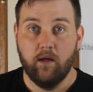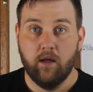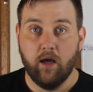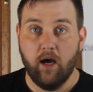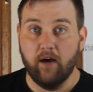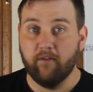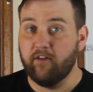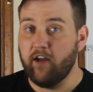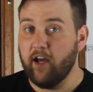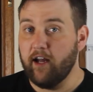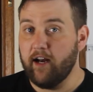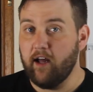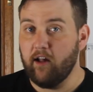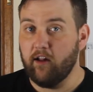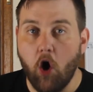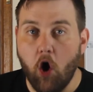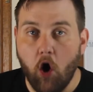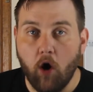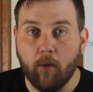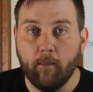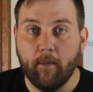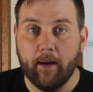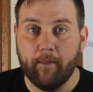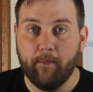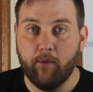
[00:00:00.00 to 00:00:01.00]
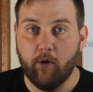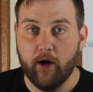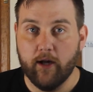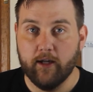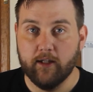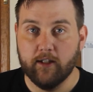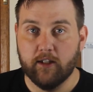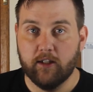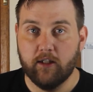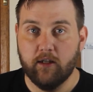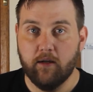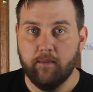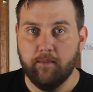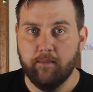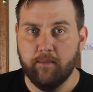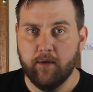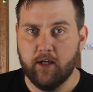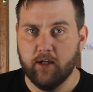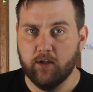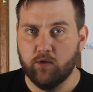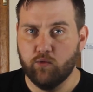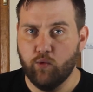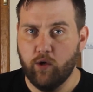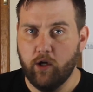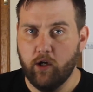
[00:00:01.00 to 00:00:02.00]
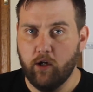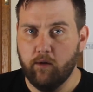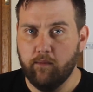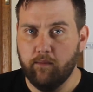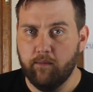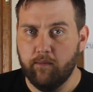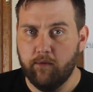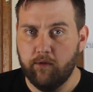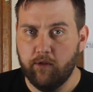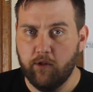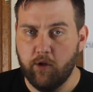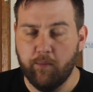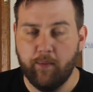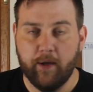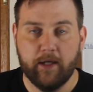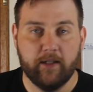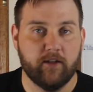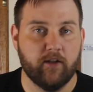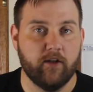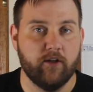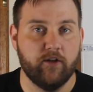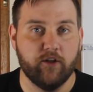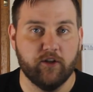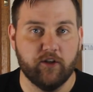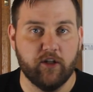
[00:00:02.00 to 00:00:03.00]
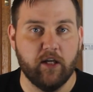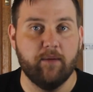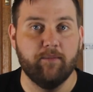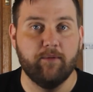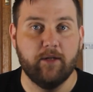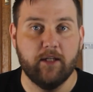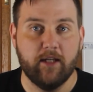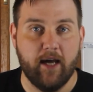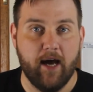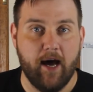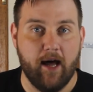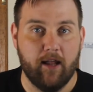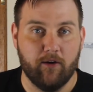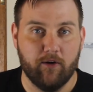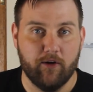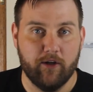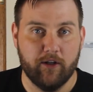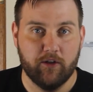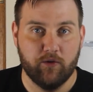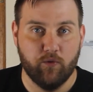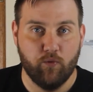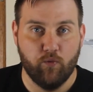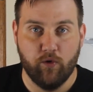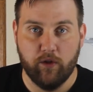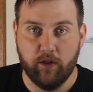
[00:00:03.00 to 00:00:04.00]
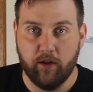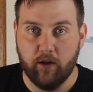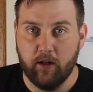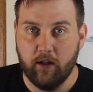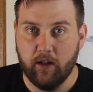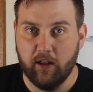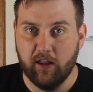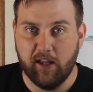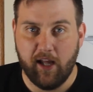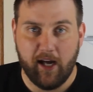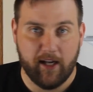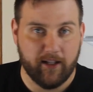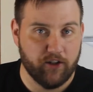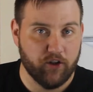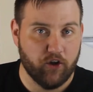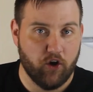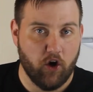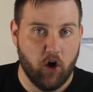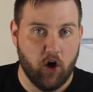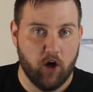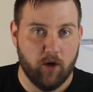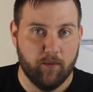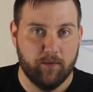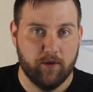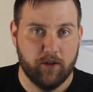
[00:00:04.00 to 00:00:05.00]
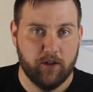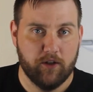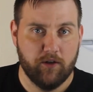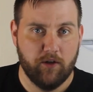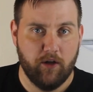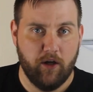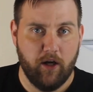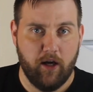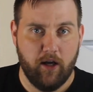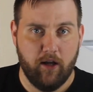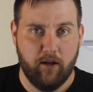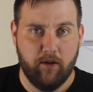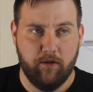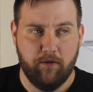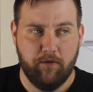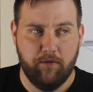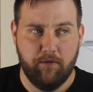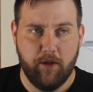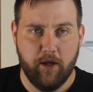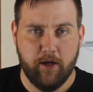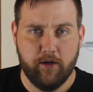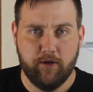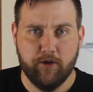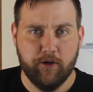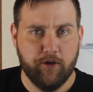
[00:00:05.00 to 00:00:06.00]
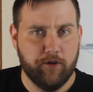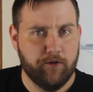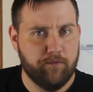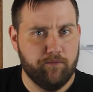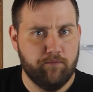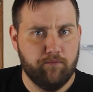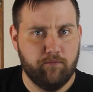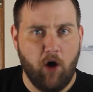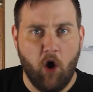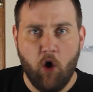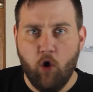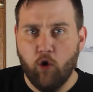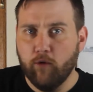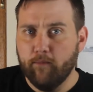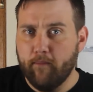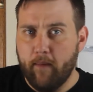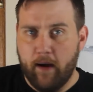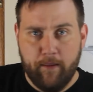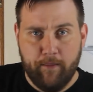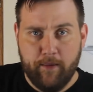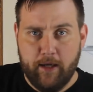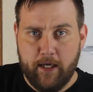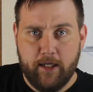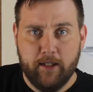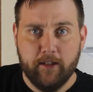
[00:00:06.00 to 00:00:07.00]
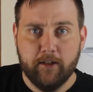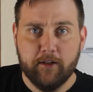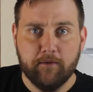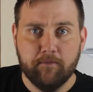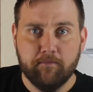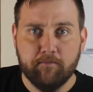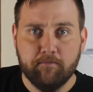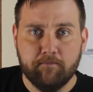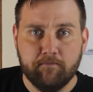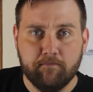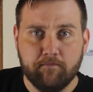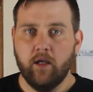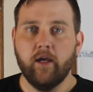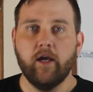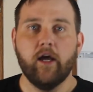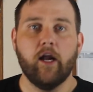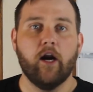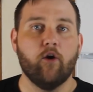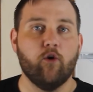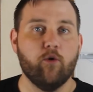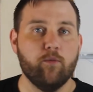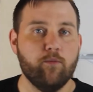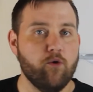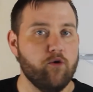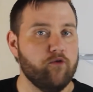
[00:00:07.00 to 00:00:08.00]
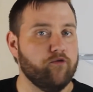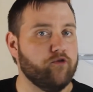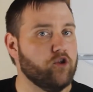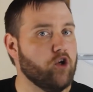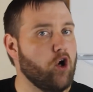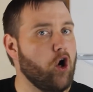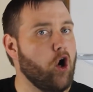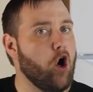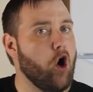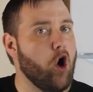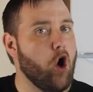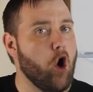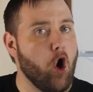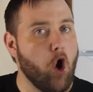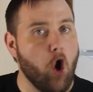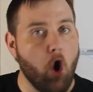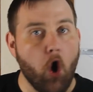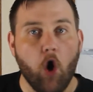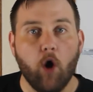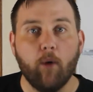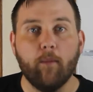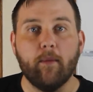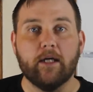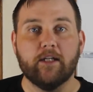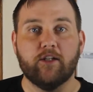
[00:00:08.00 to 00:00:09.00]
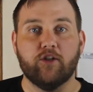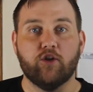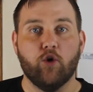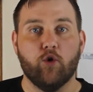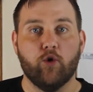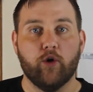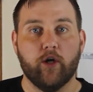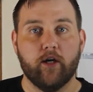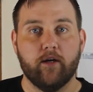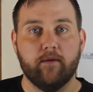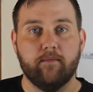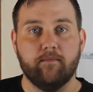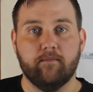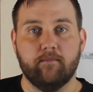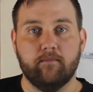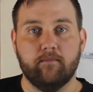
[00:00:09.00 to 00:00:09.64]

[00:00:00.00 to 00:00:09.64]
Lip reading: I've cut out all my breads because, well, they're basically just empty calories with lots of carbs, and they just hold my meat. And I removed all my soda.